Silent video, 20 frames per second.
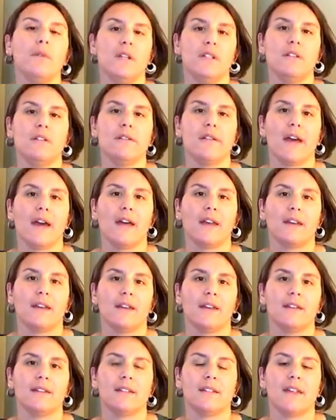we do that
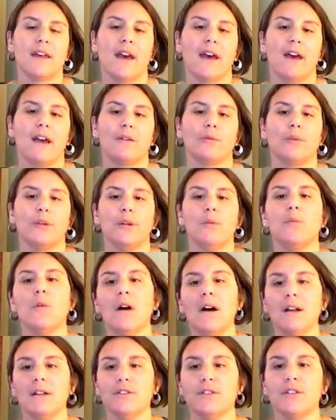is that we
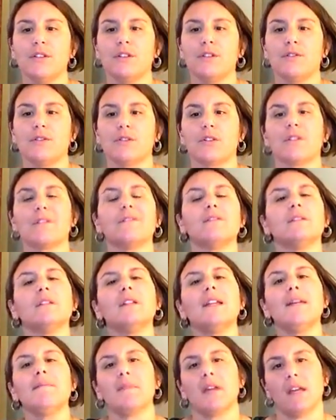want to sort of
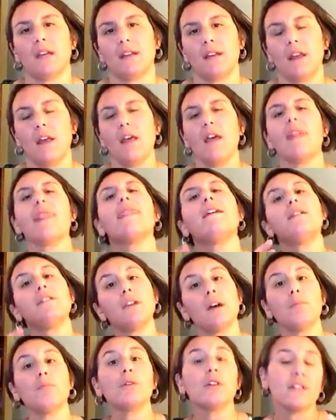limit the
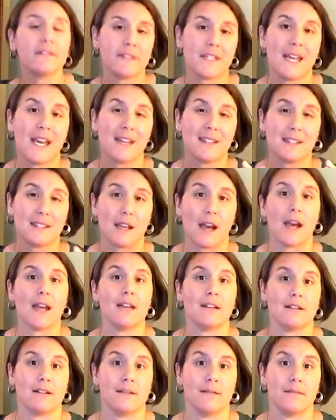number of test
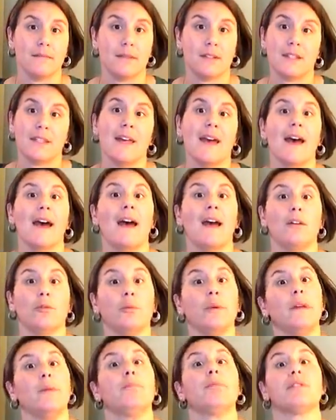items that
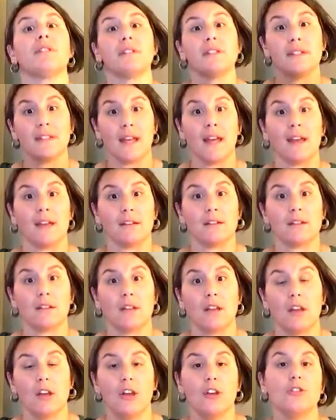we present
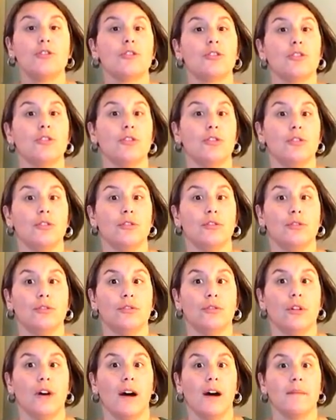
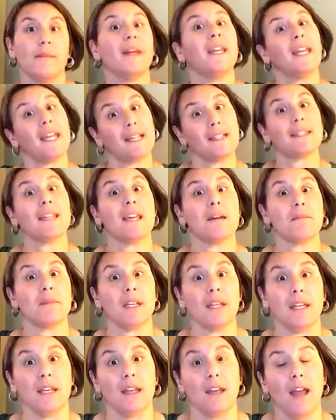to an
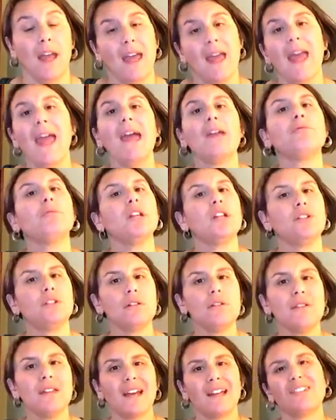examinee. And we
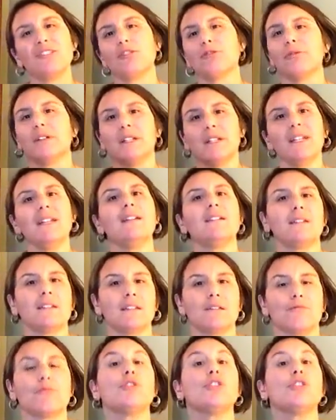do that to reduce